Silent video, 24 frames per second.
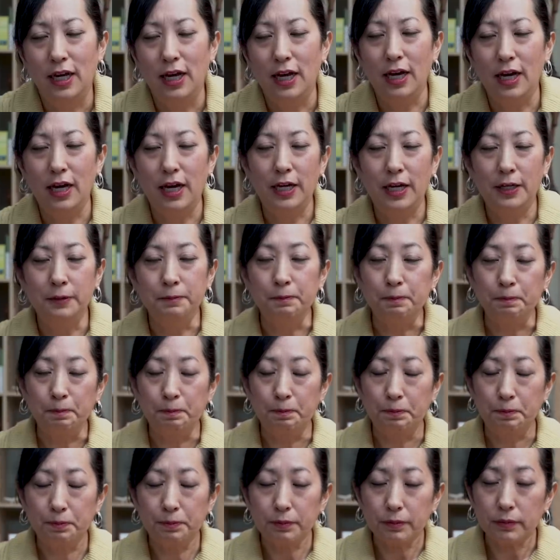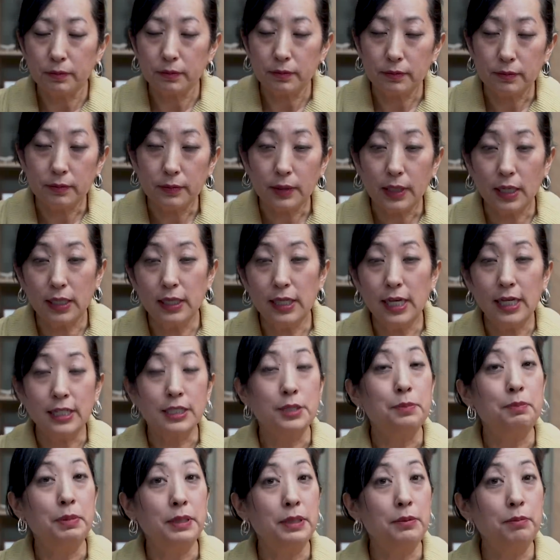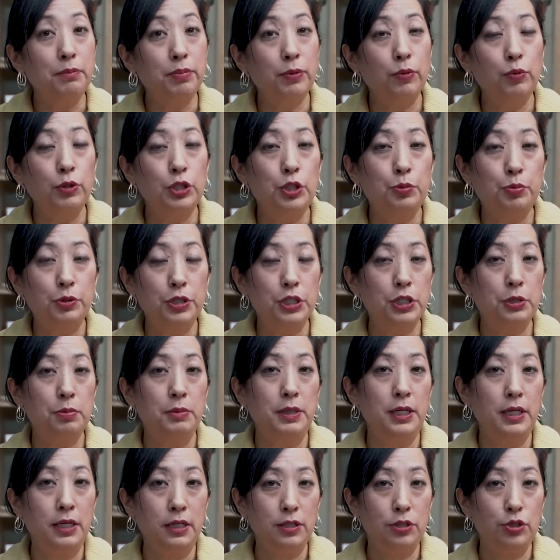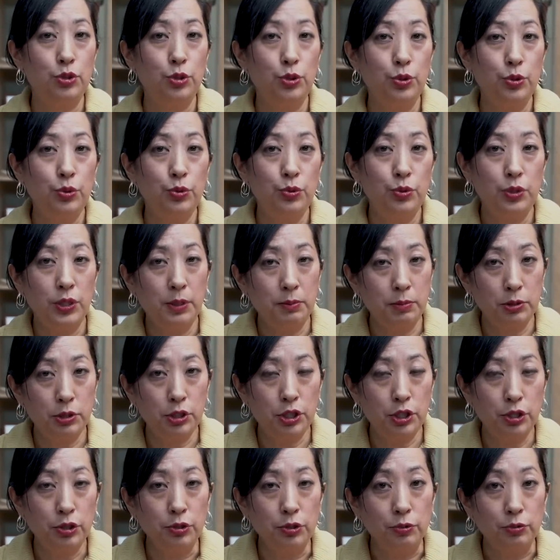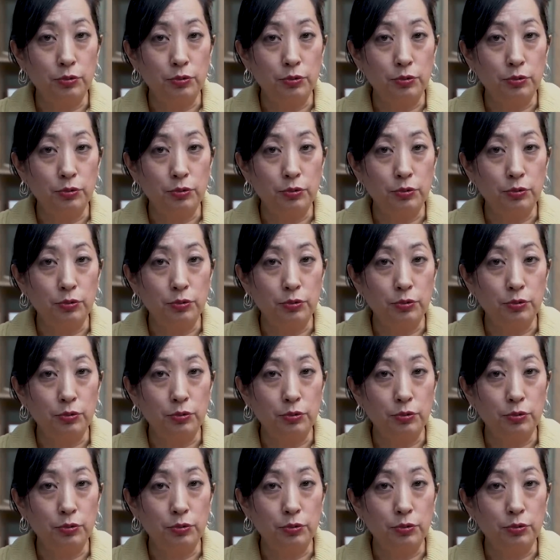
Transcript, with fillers: Um, yes, but, but which brings me to number two,